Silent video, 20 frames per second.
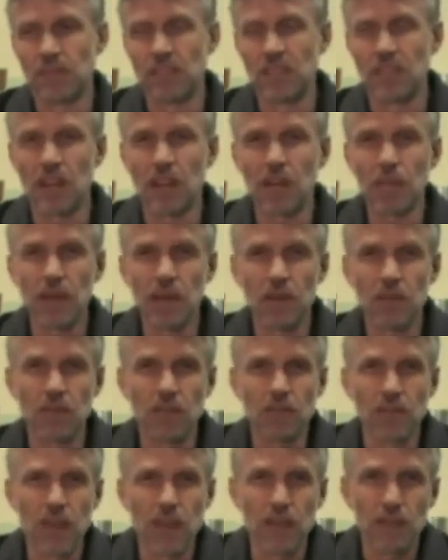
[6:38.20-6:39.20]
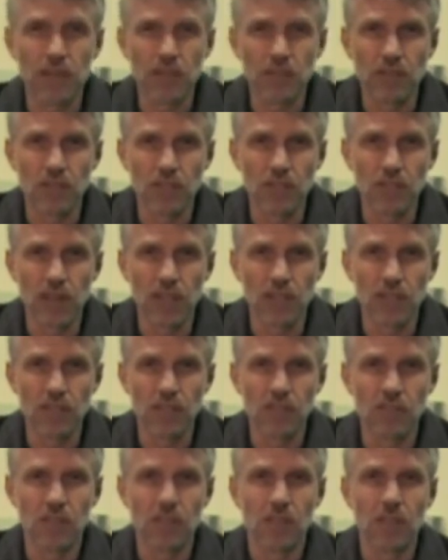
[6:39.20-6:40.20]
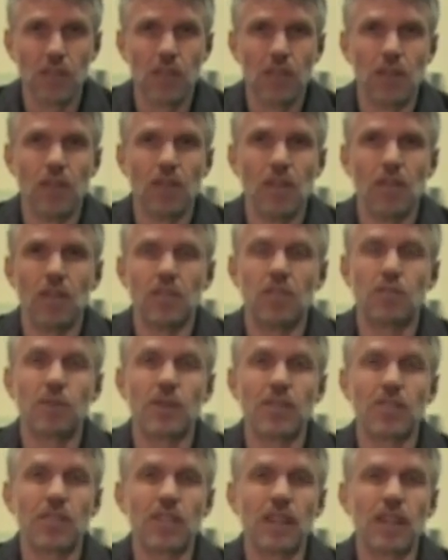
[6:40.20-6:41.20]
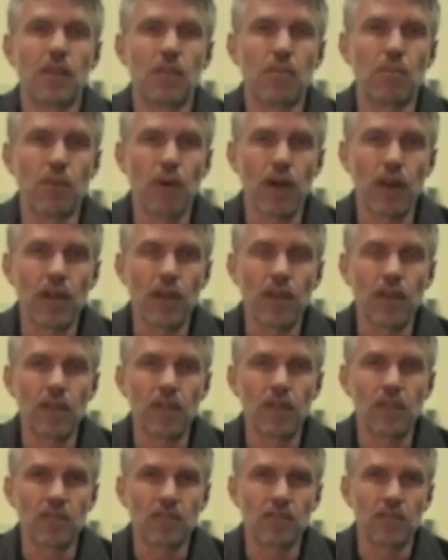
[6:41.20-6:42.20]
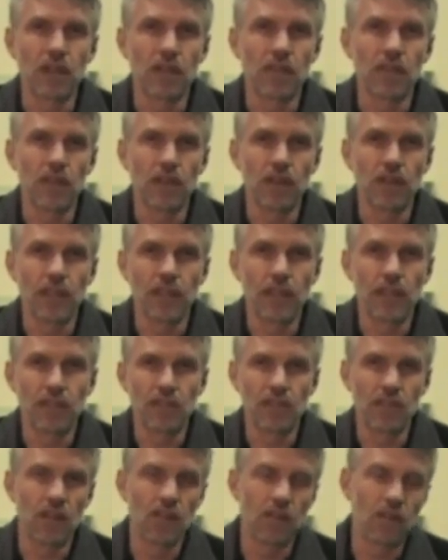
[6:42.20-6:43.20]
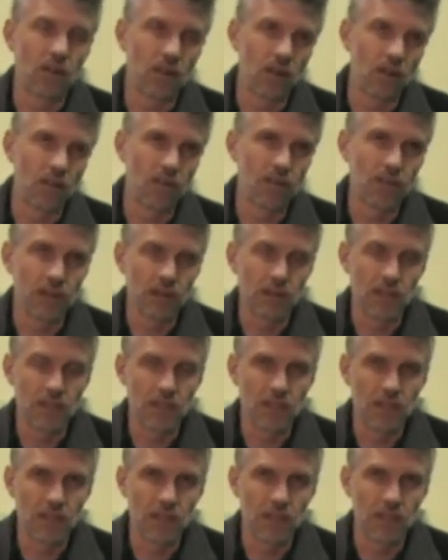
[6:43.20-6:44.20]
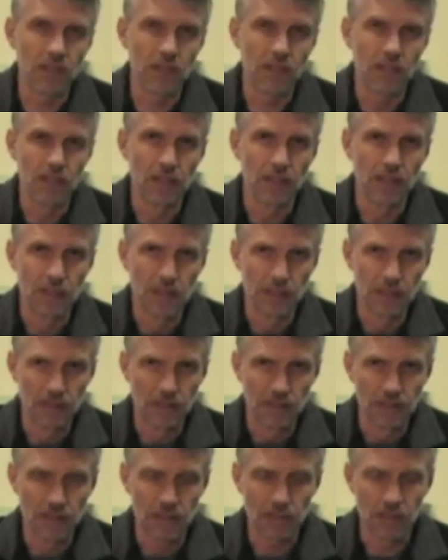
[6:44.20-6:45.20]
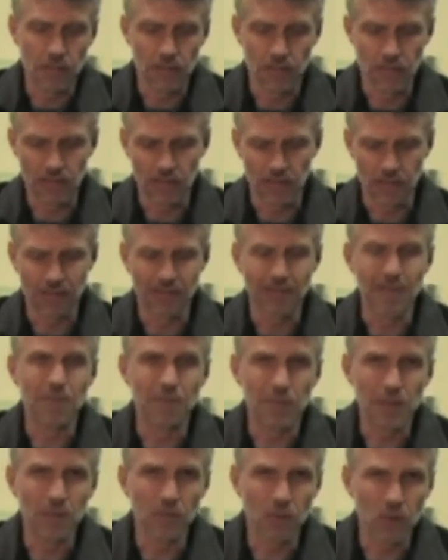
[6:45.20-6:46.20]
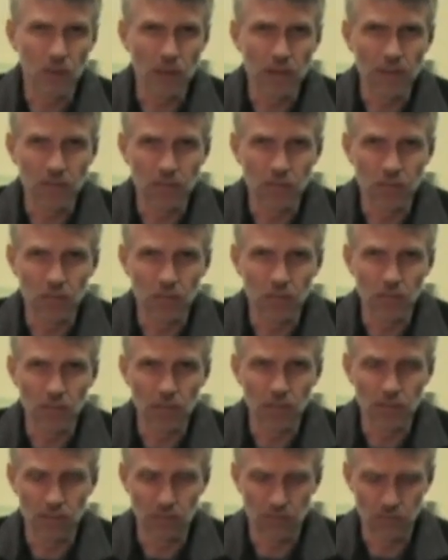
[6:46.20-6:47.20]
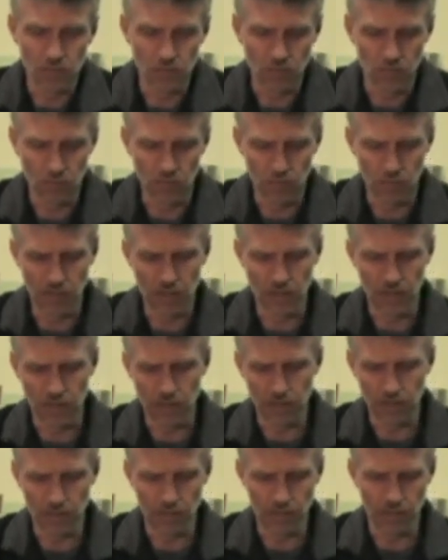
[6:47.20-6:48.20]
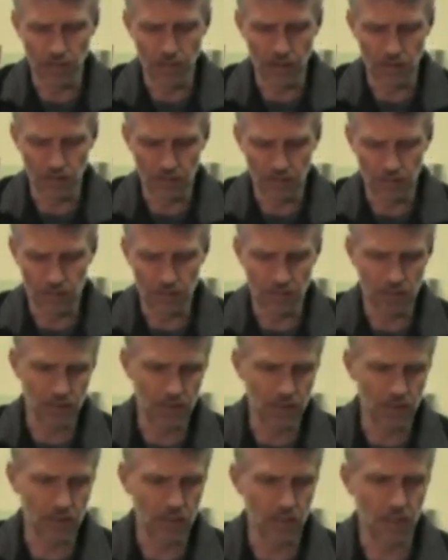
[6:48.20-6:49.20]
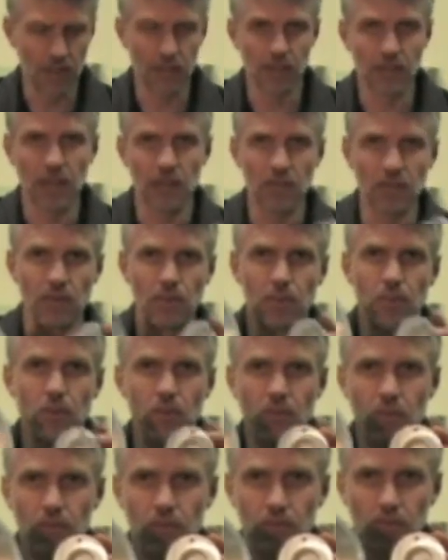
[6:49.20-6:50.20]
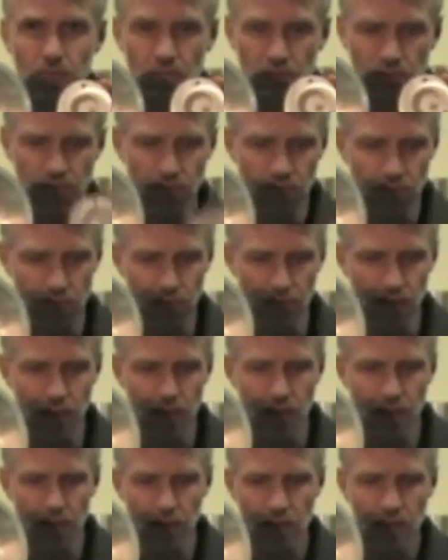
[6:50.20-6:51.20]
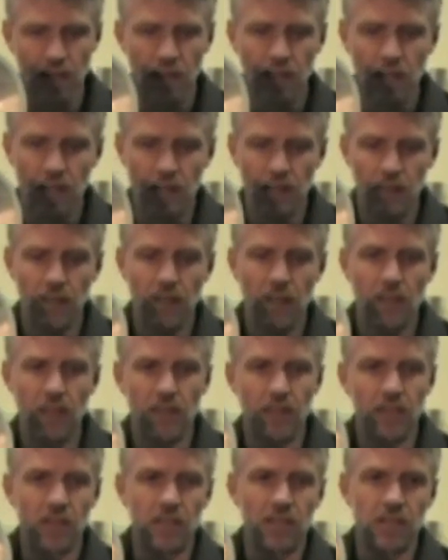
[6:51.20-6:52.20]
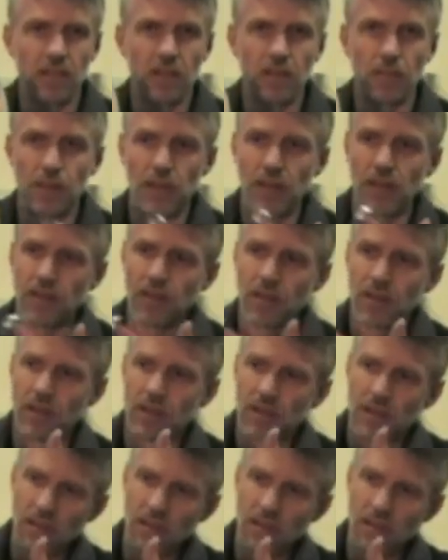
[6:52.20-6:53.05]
it's going to be under a fair bit of stress, especially under braking and stuff like that, so I figured that something a bit more heavy duty would be a little bit better. Okay, is that removed from there, and this little bearing